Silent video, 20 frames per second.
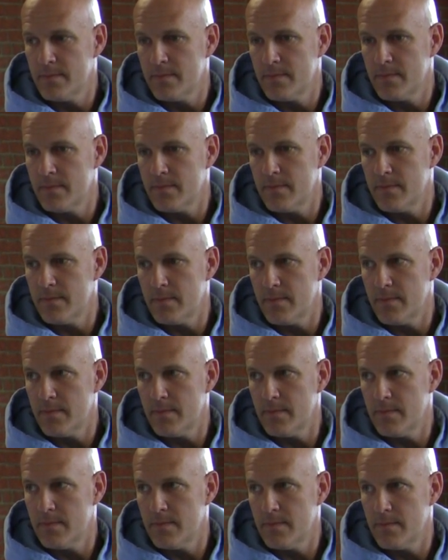
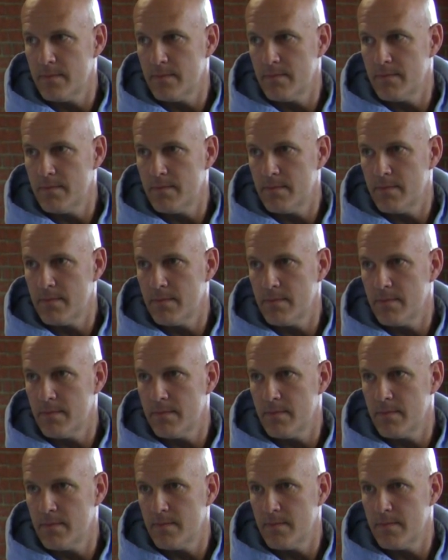
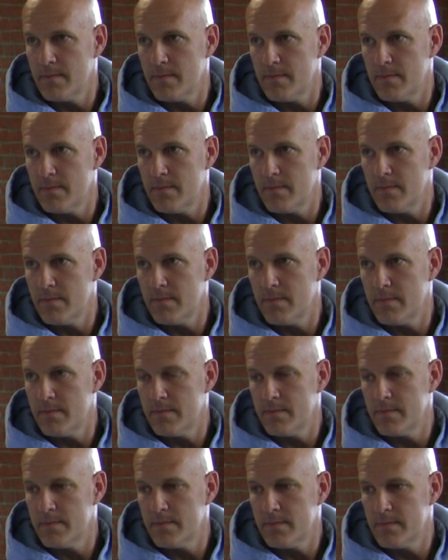
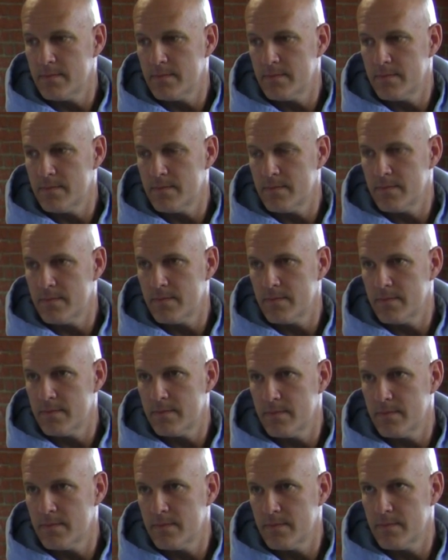
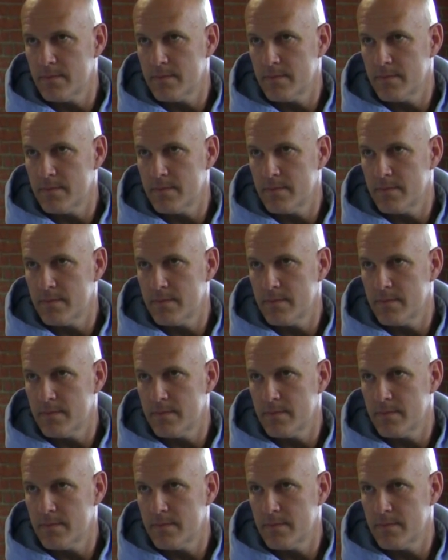(silent)